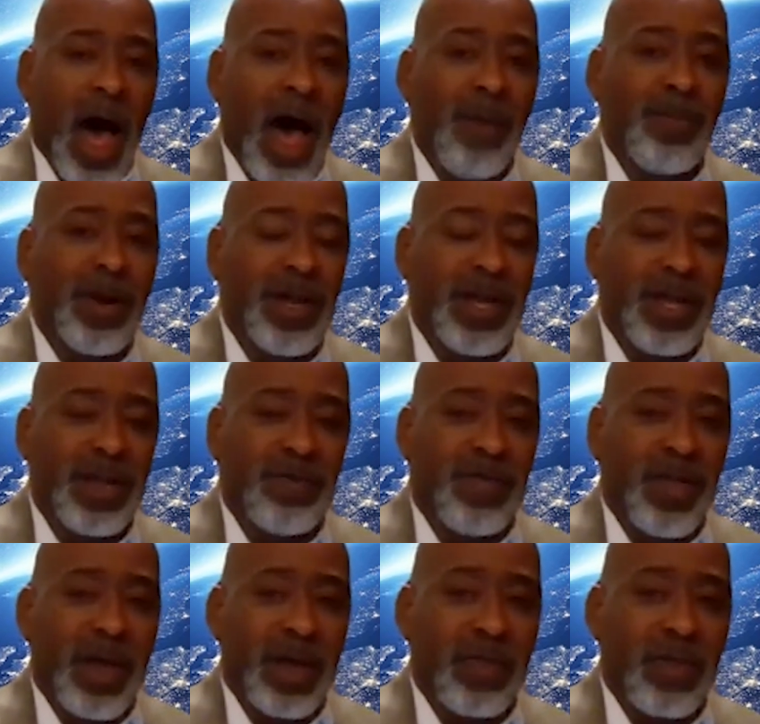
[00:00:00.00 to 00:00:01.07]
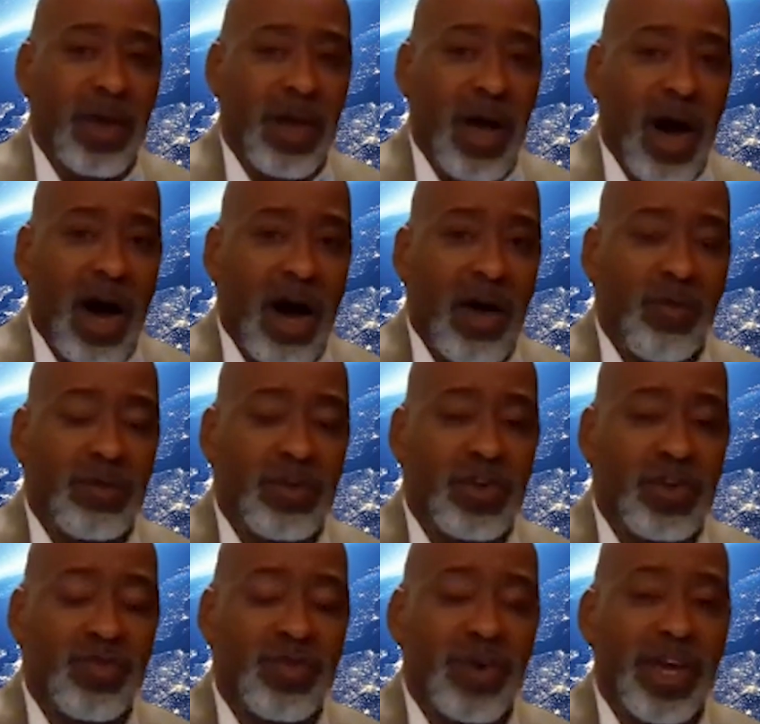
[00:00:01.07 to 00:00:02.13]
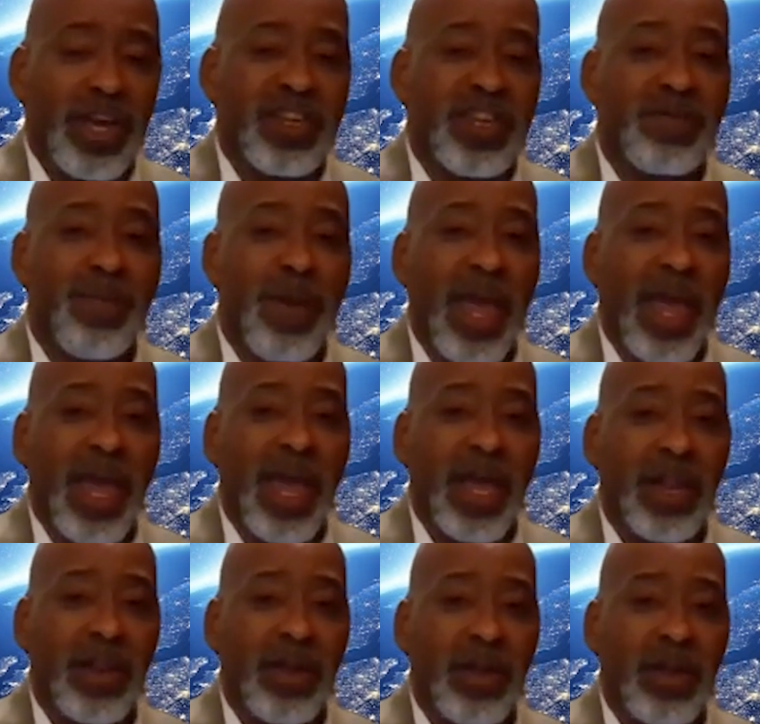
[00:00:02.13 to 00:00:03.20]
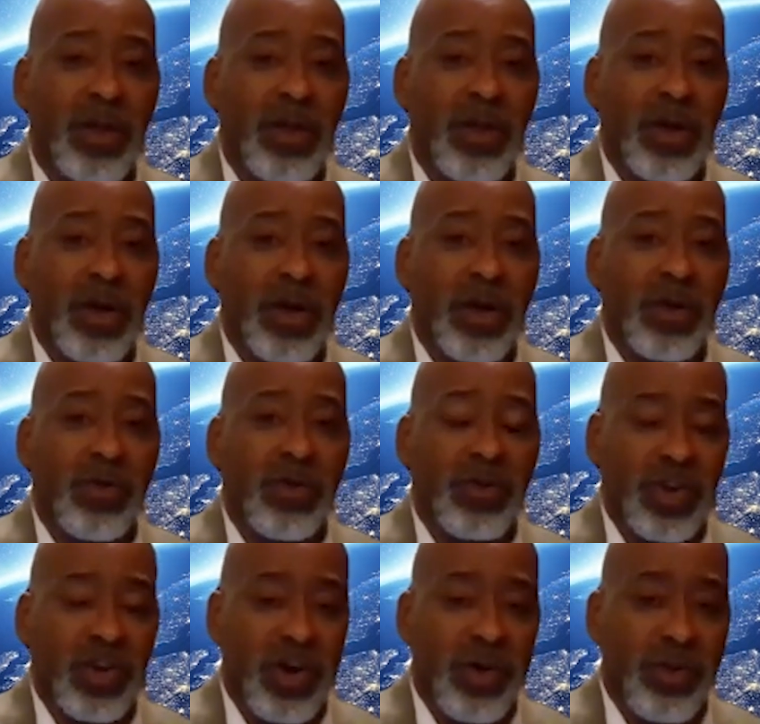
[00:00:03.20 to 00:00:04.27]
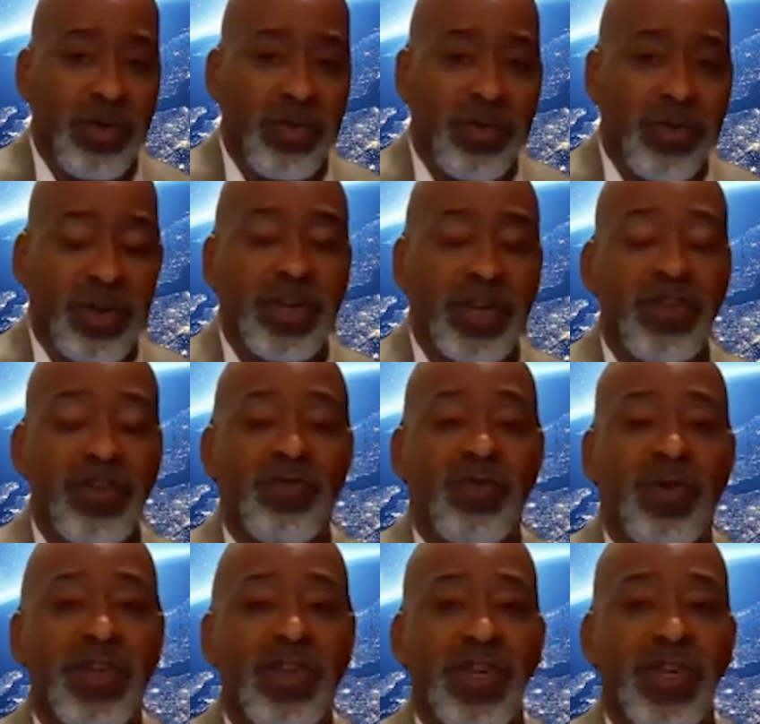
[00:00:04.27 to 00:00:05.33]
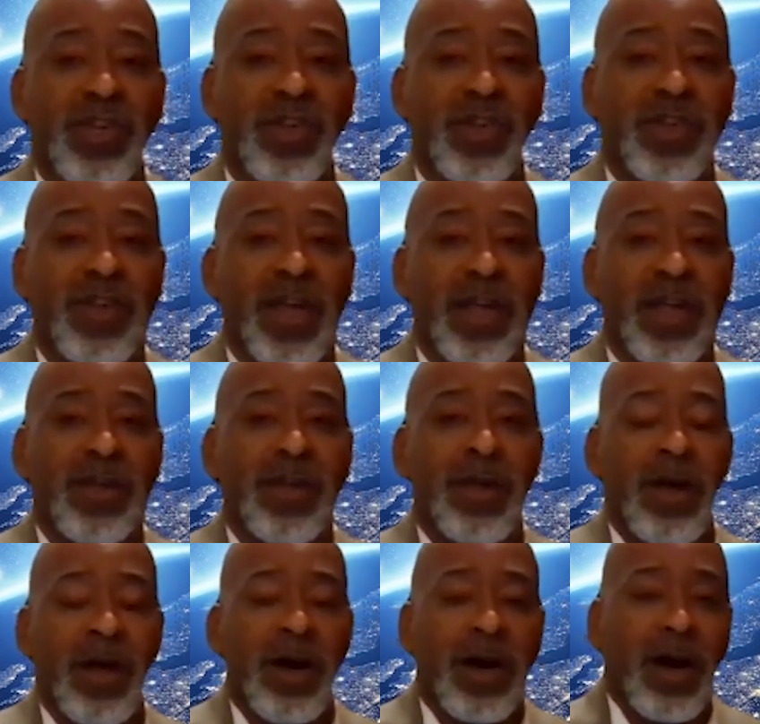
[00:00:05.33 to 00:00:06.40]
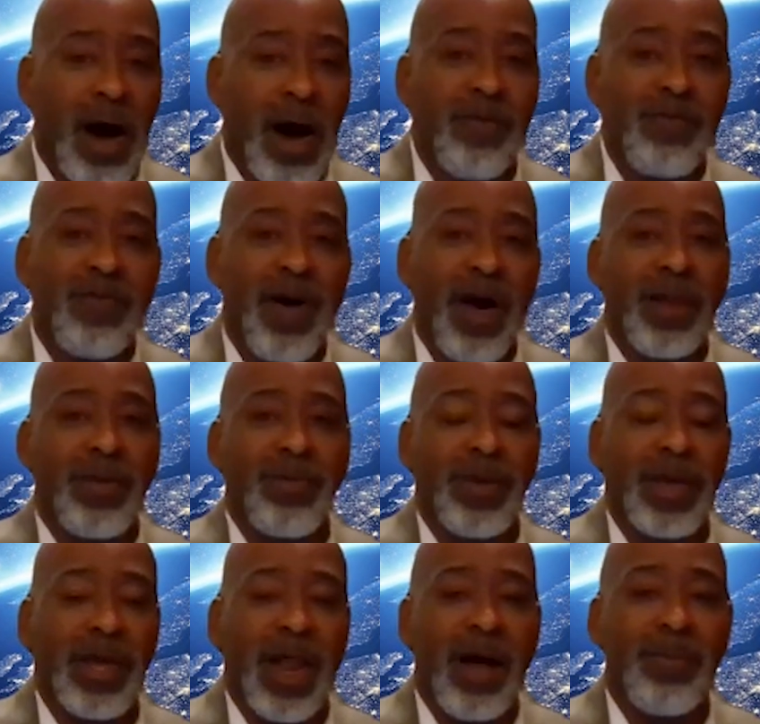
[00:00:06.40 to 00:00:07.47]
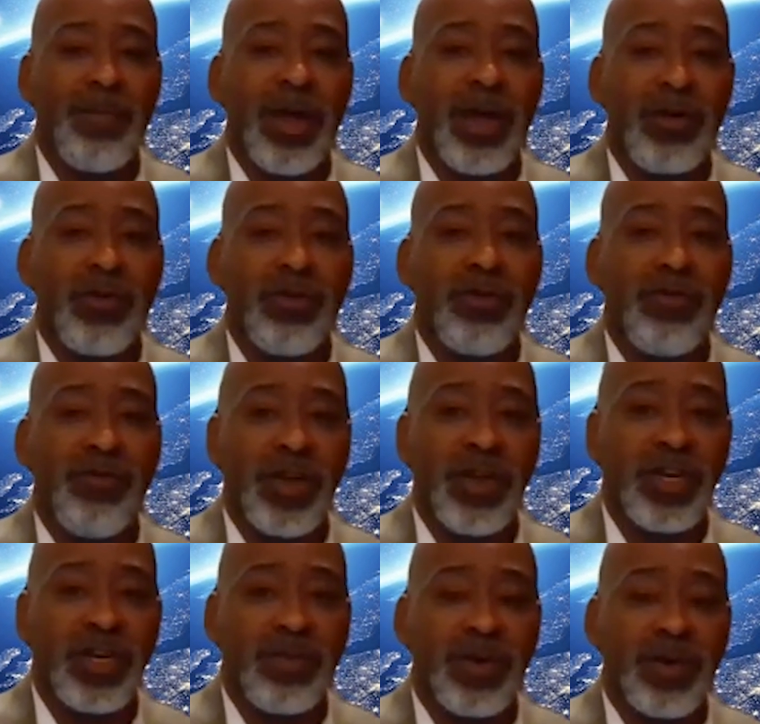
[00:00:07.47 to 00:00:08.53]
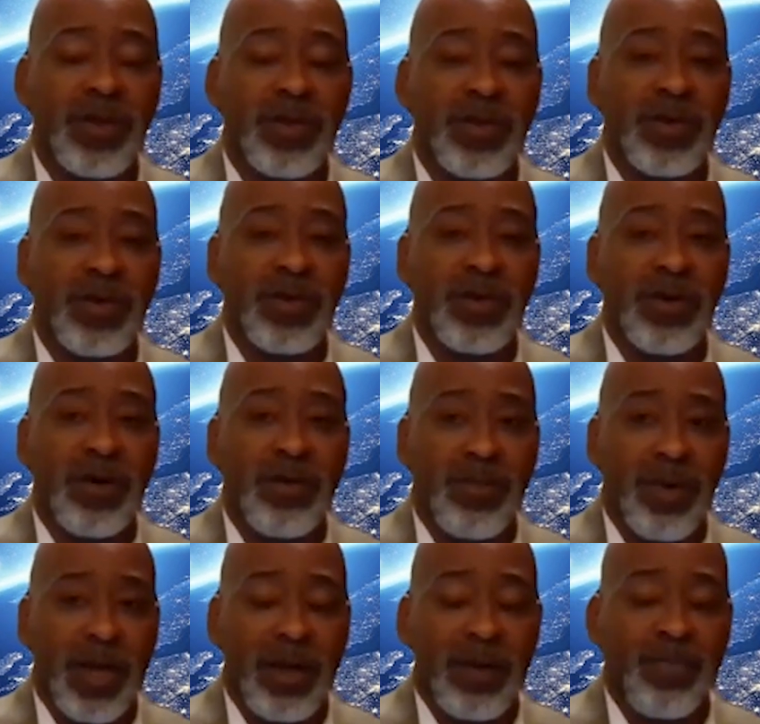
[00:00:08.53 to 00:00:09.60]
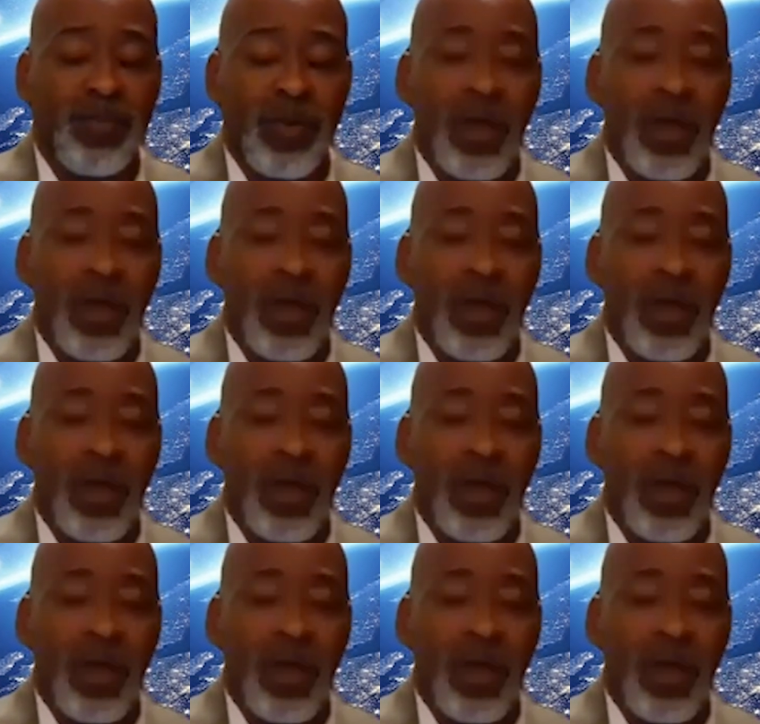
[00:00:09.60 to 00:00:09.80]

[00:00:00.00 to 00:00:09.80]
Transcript: I believe that God wants to expand your territory. This is what Jesus said: "Come, follow me, and I'll make you fishermen of men."